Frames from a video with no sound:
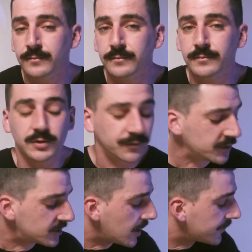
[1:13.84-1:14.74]
So
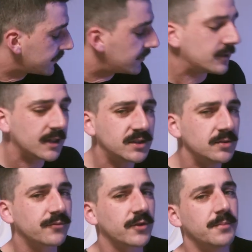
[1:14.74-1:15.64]
first off, let's do
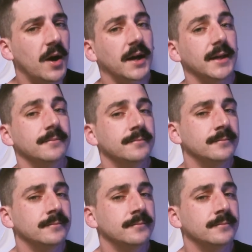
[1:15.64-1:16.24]
the front pocket.